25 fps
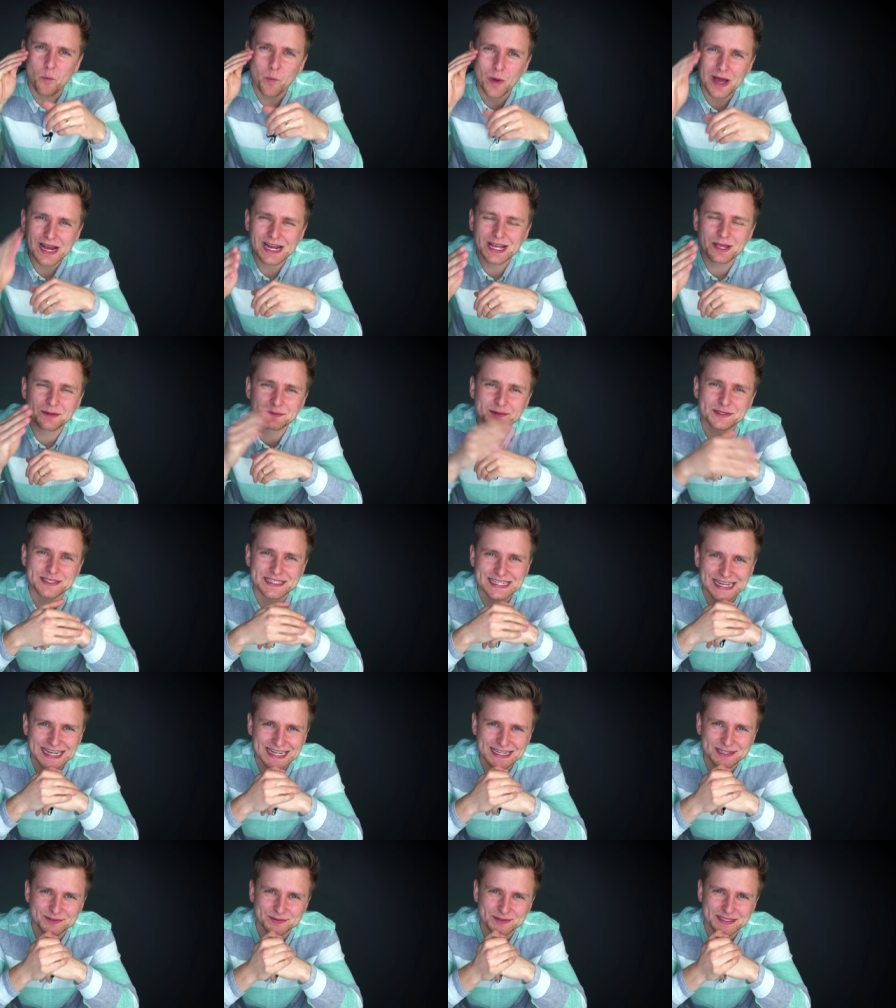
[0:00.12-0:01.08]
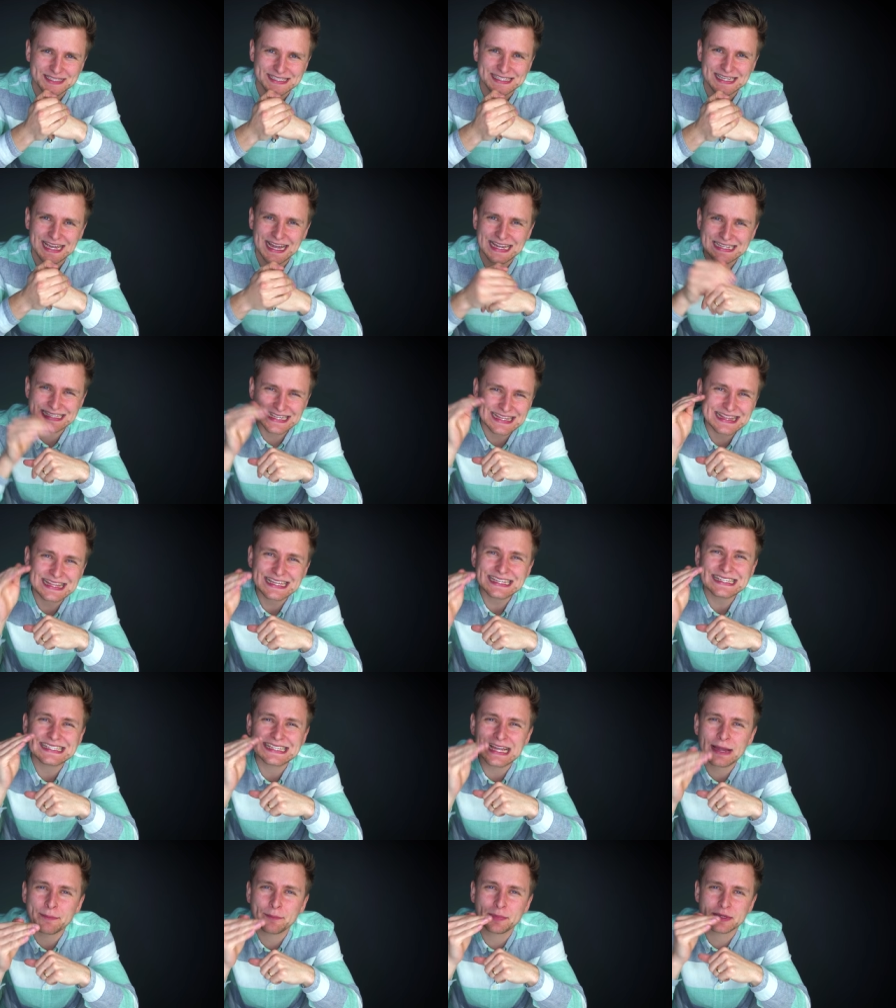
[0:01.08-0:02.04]
Welcome to Tech Notice, guys. In
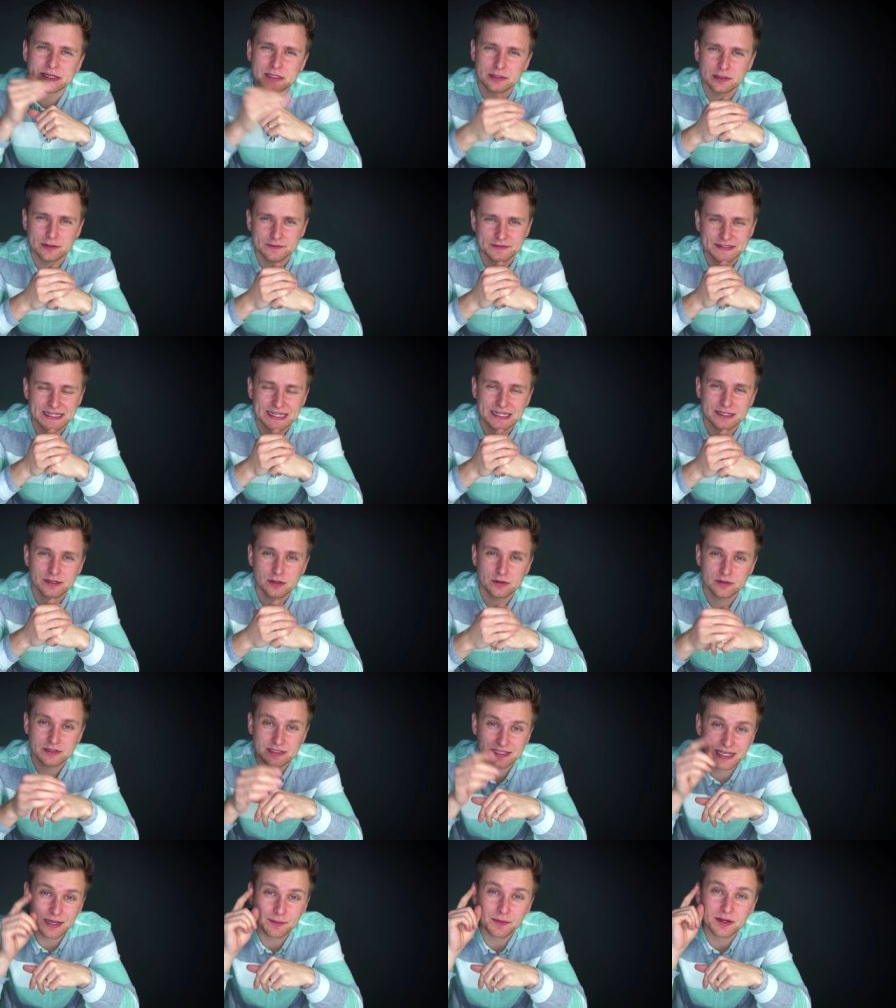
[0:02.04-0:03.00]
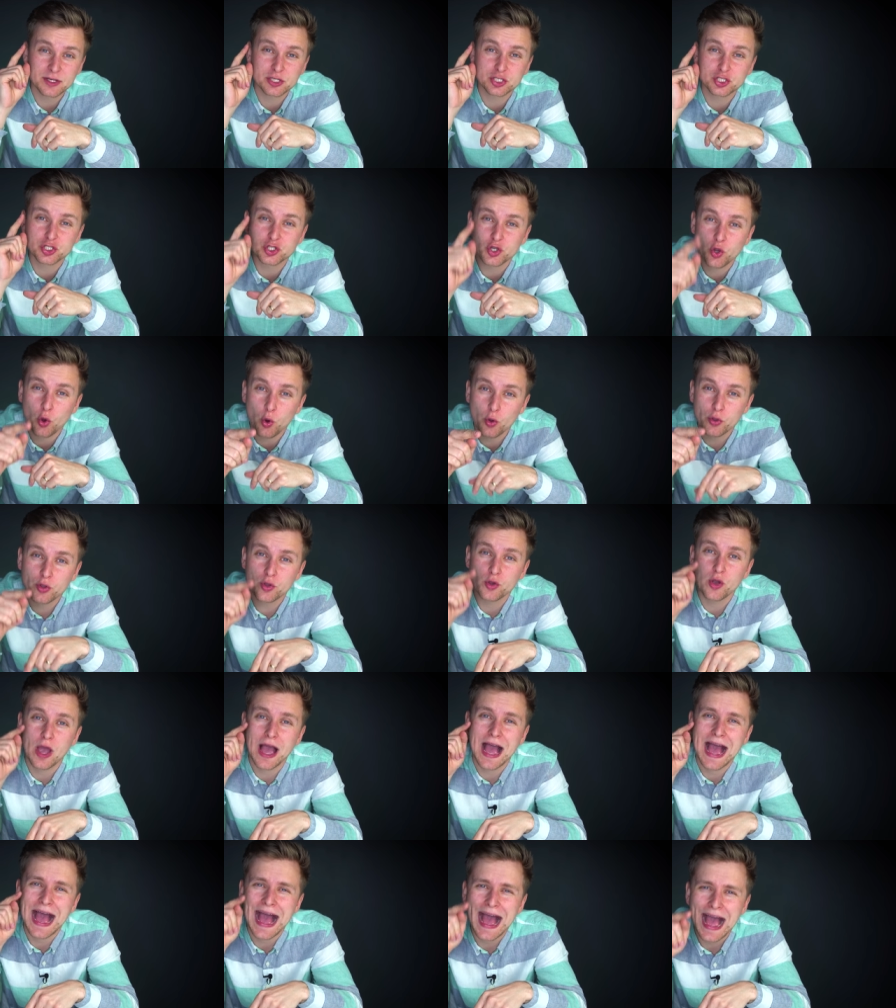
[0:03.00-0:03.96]
this episode of Tech Notice, I'm going to show you
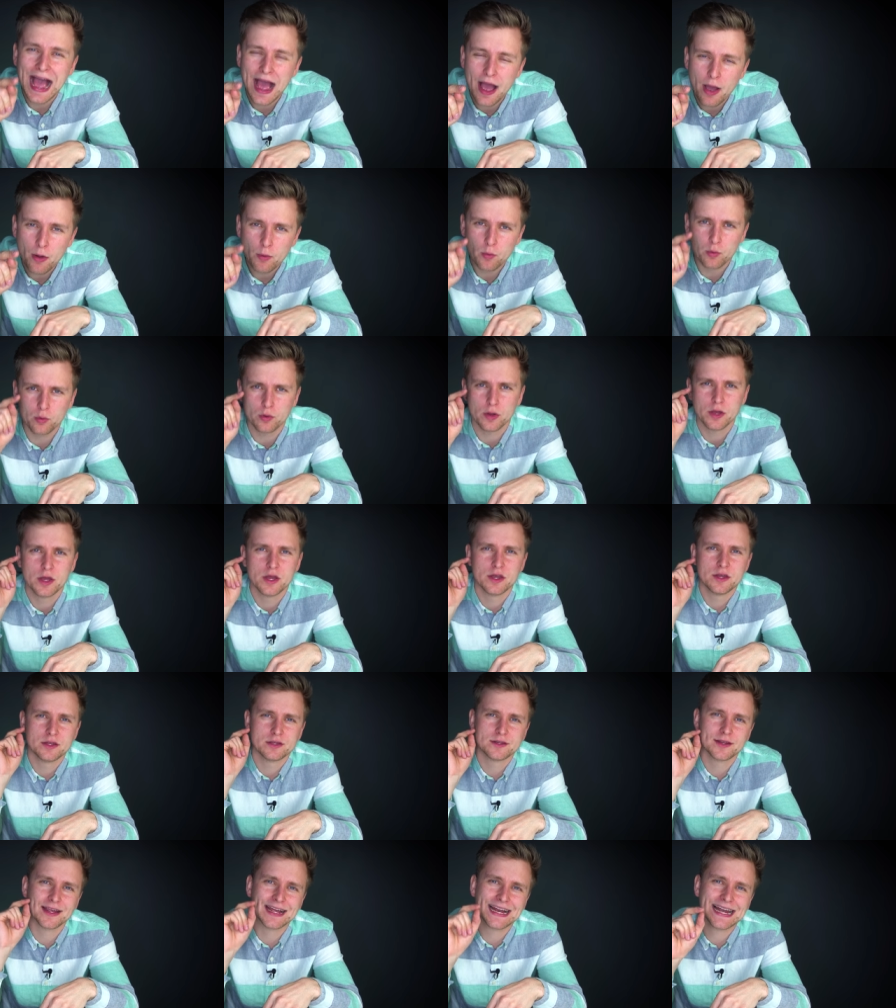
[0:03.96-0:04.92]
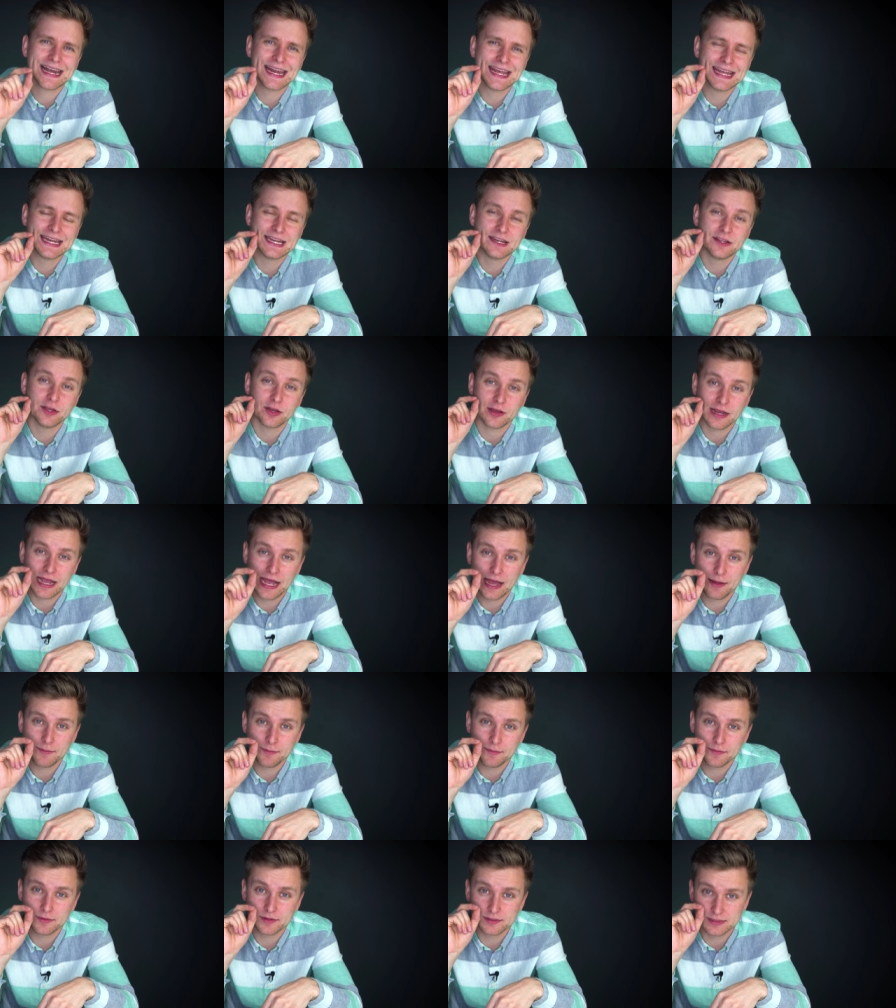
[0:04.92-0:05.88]
how to clean your
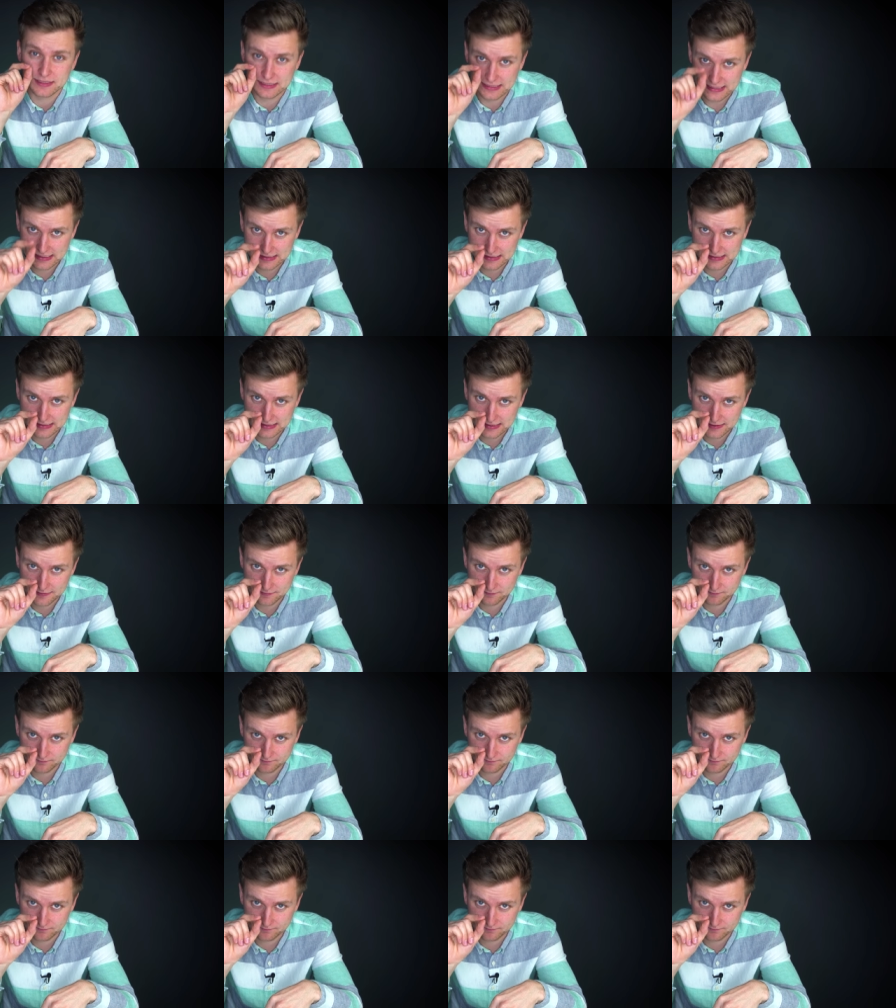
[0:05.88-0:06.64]
camera sensor.